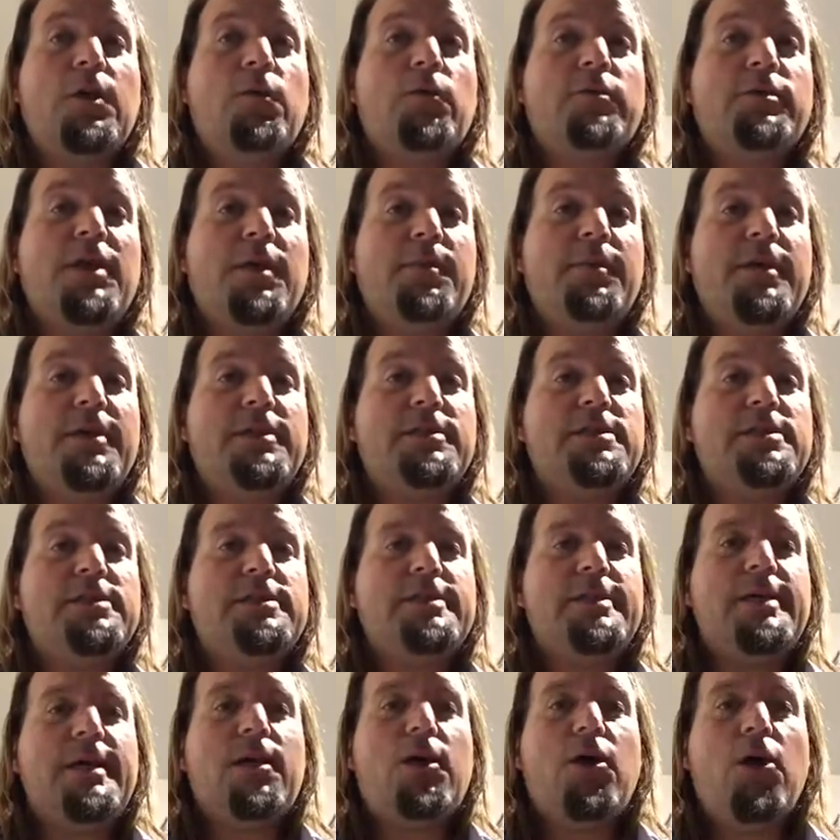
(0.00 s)
What that means is
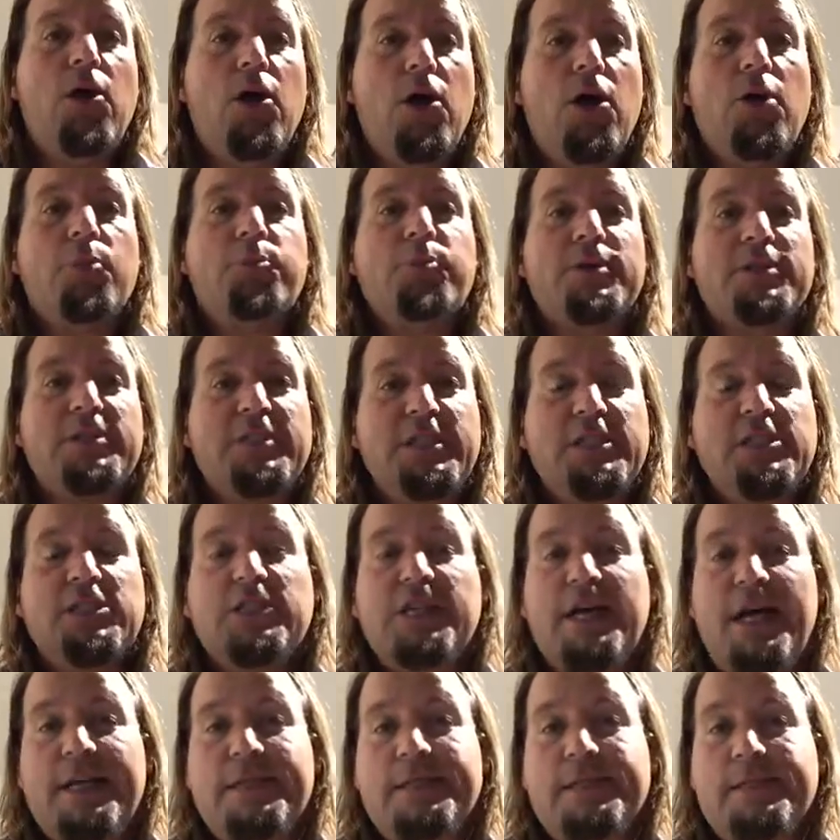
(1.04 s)
that all prestige
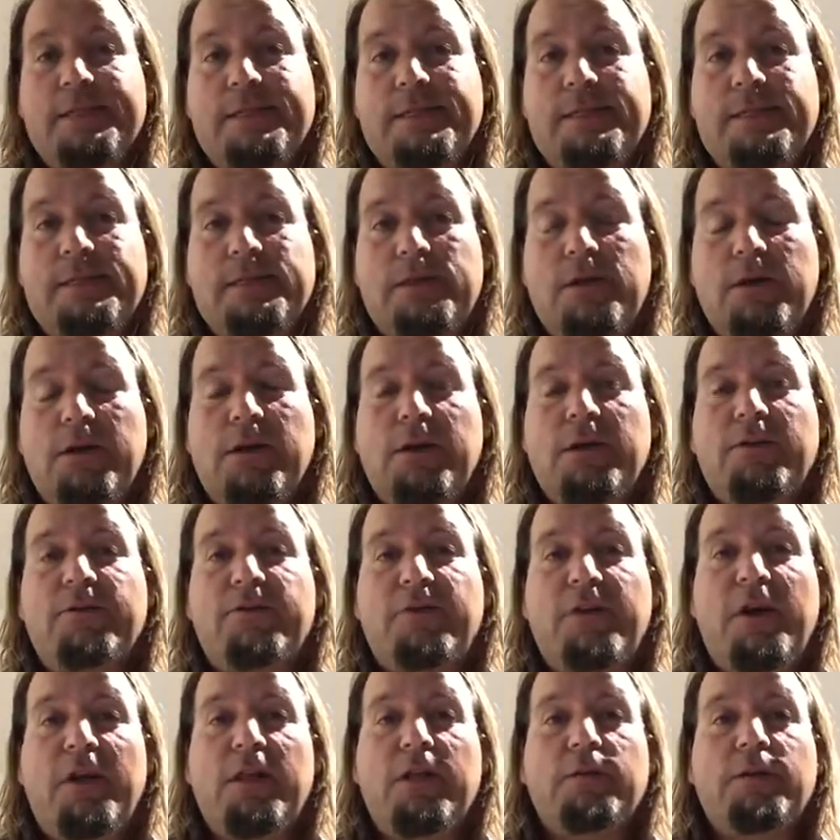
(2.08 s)
classes are going to
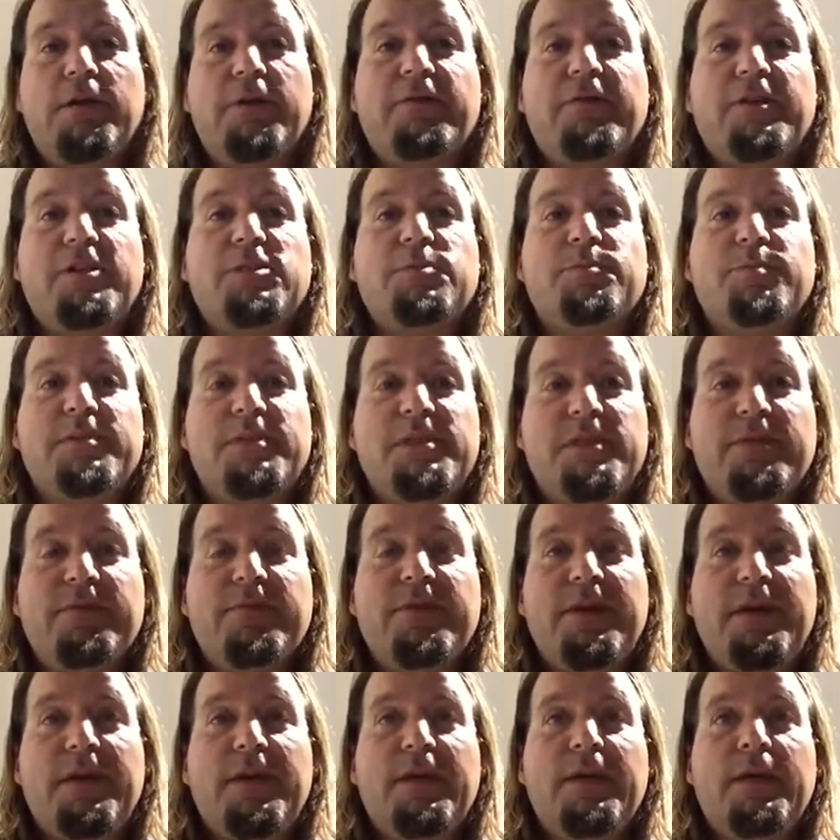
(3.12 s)
follow a very
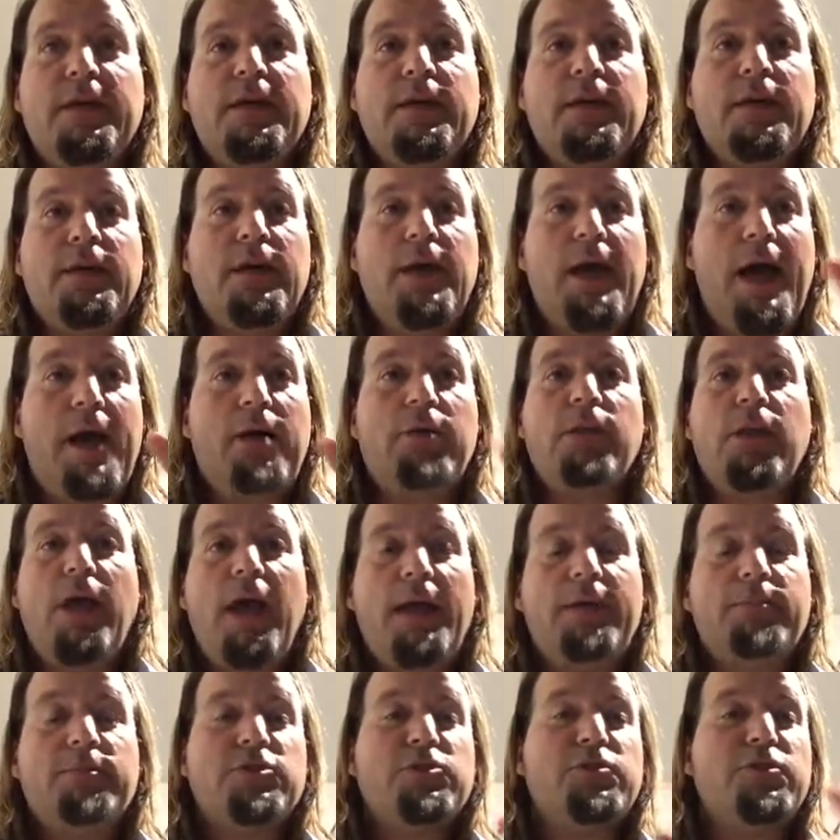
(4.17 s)
specific
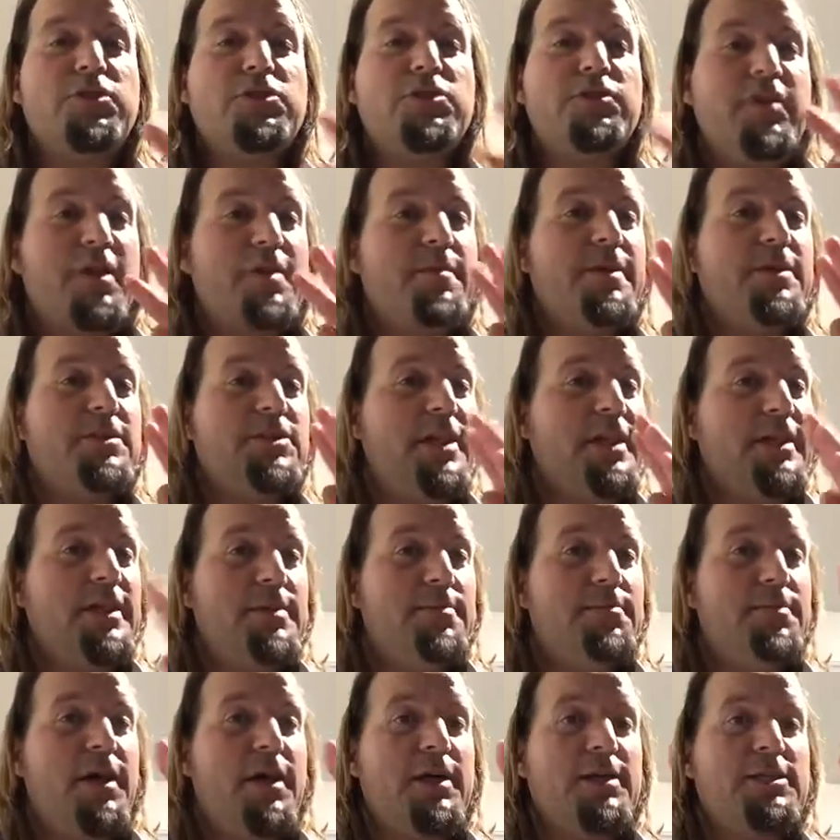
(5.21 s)
outline, which looks very much like
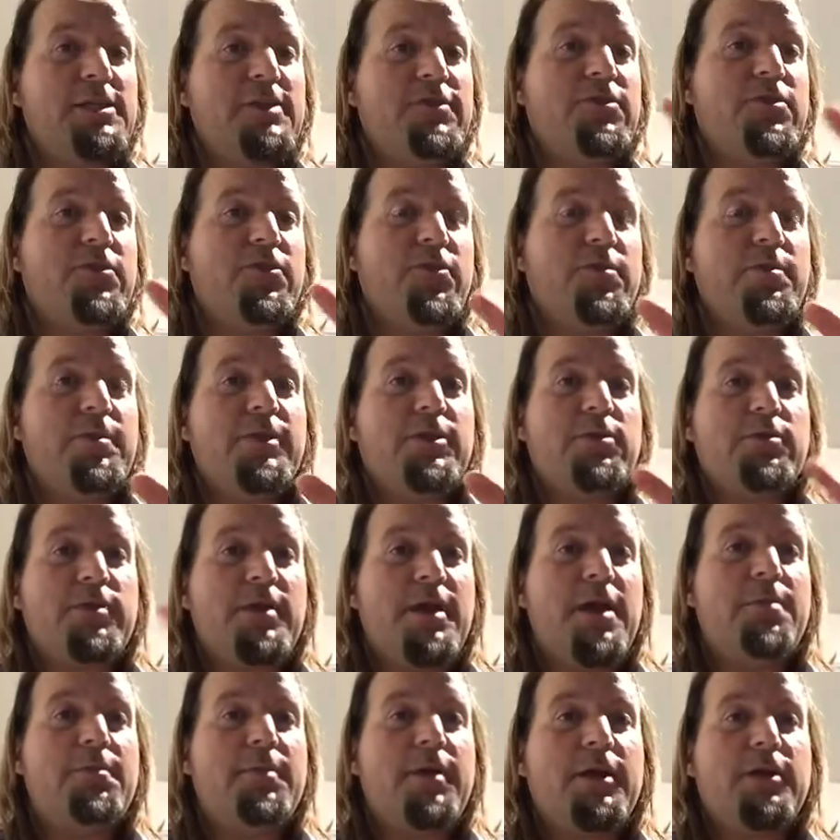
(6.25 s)
the monks. If you're familiar with
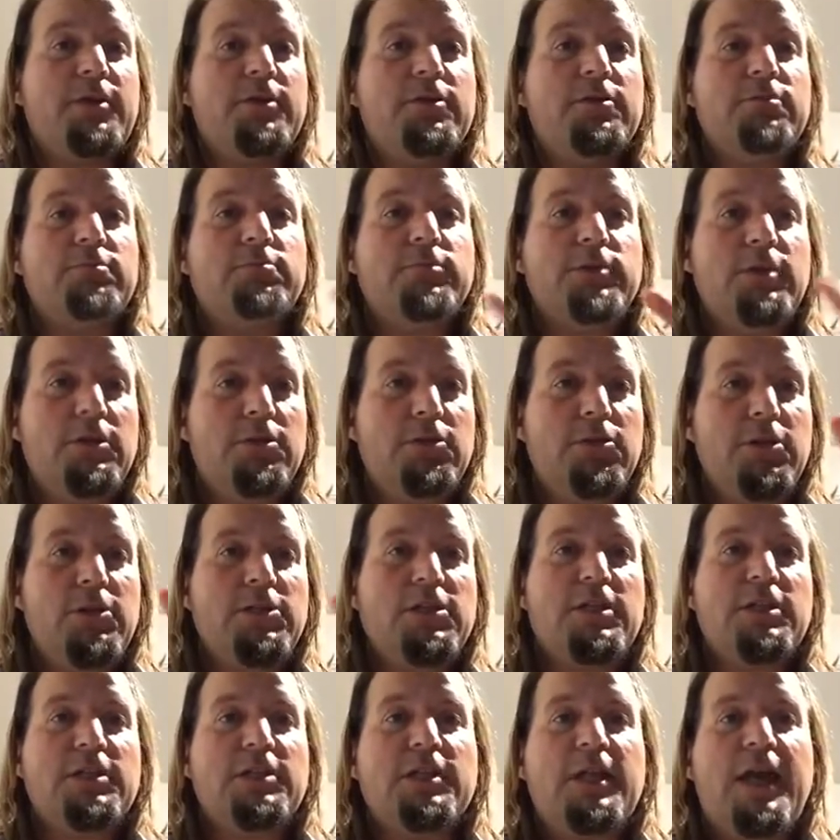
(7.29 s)
how monk
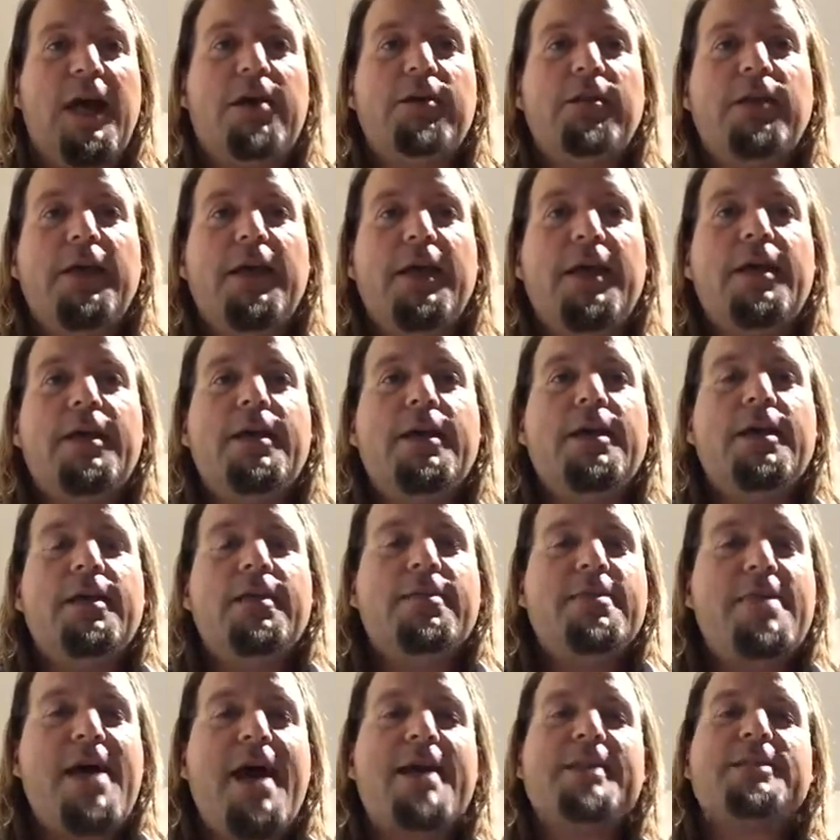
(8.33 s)
looks in his outlay,
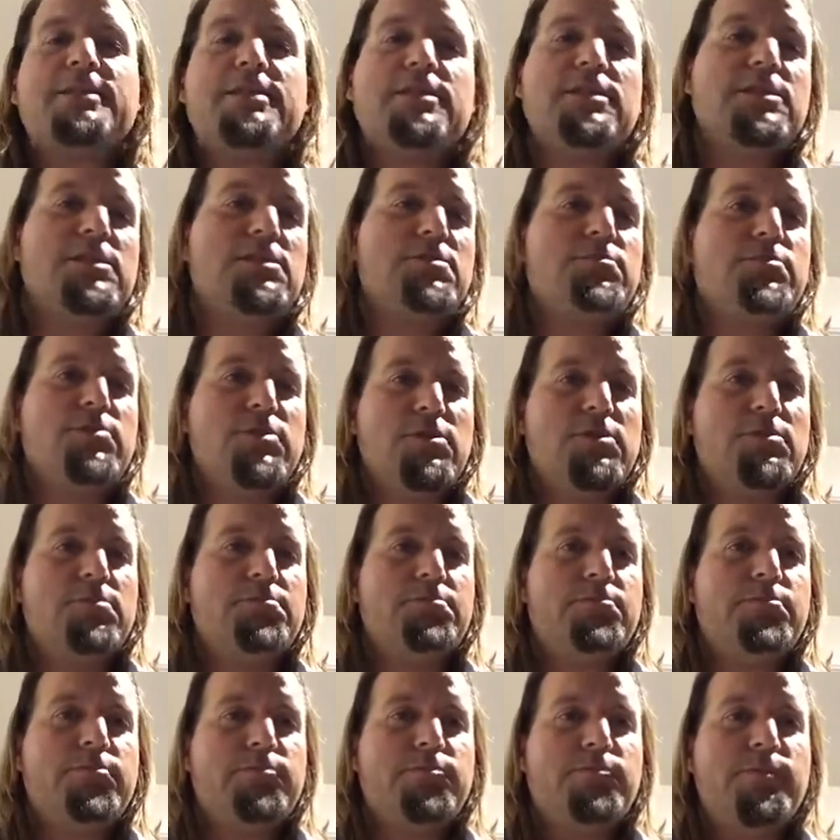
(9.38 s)
that's the
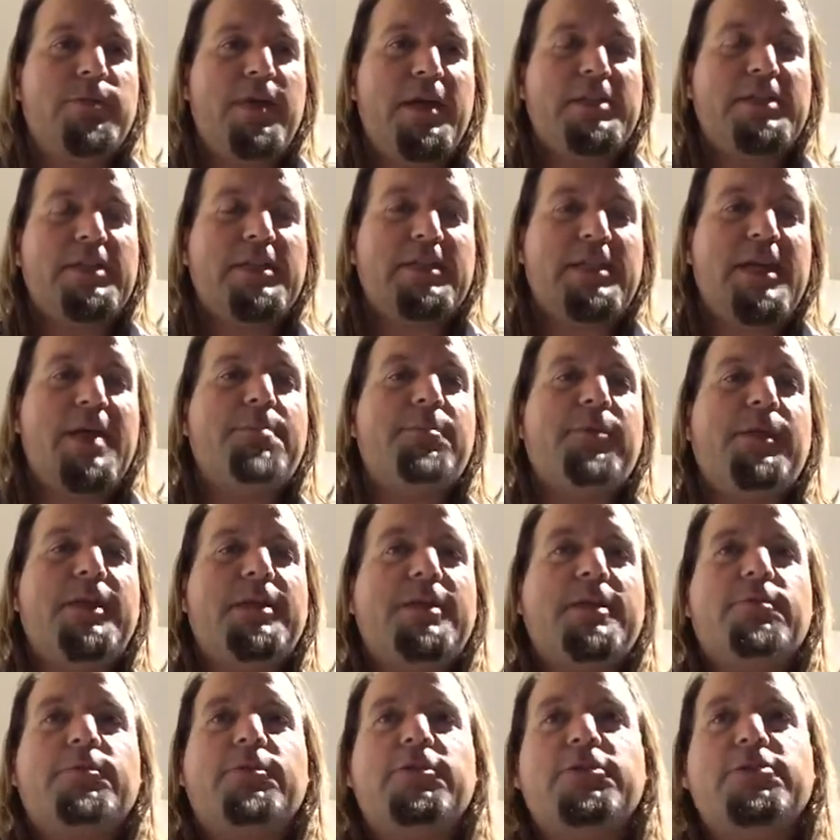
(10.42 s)
basic
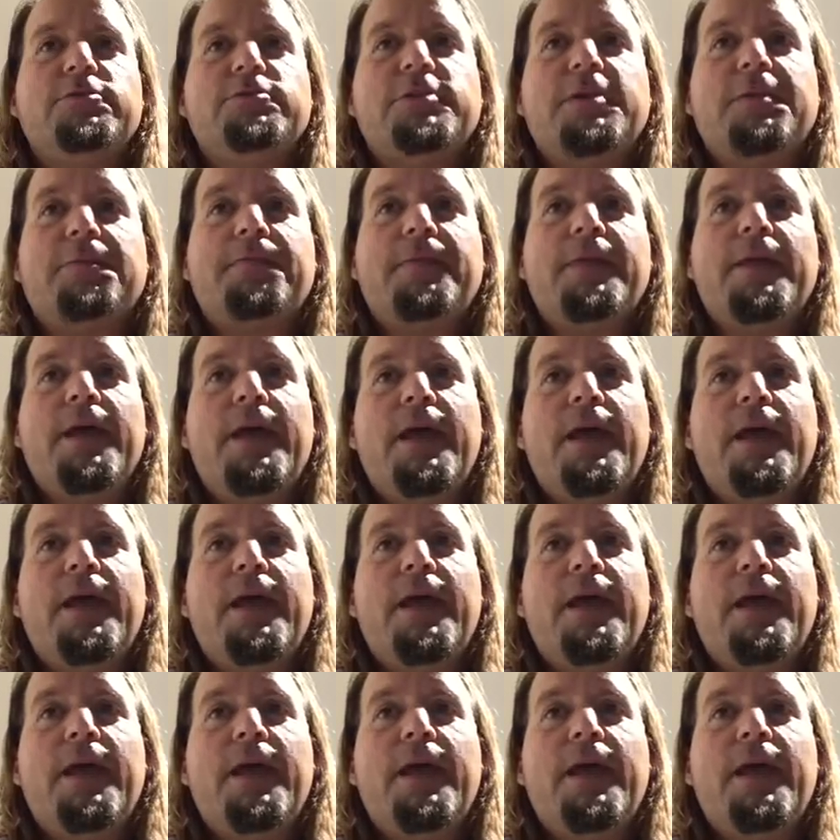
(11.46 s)
template that we're using.